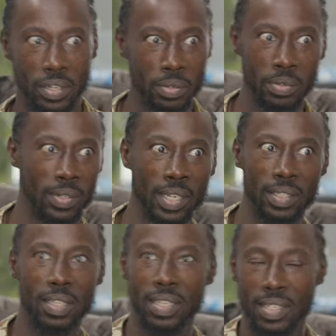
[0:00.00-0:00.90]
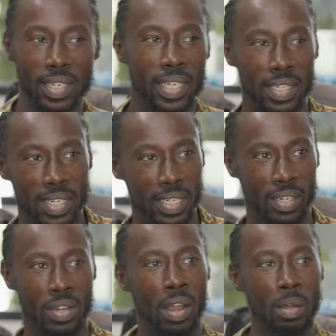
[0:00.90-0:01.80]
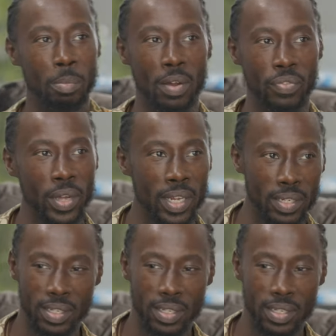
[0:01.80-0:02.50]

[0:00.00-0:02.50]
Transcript: to look to this deity, to call up our friends